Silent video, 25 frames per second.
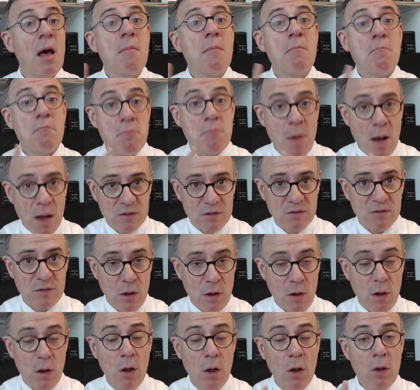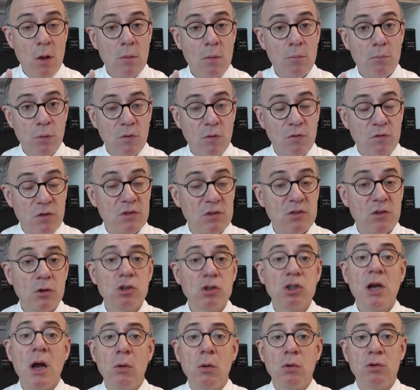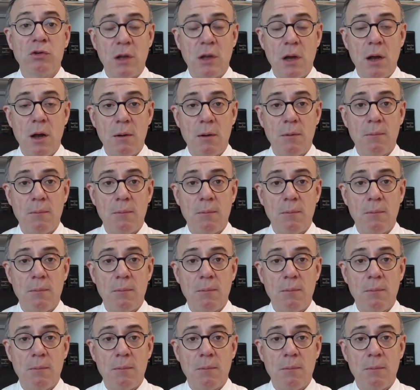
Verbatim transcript: master, Professor Schauta.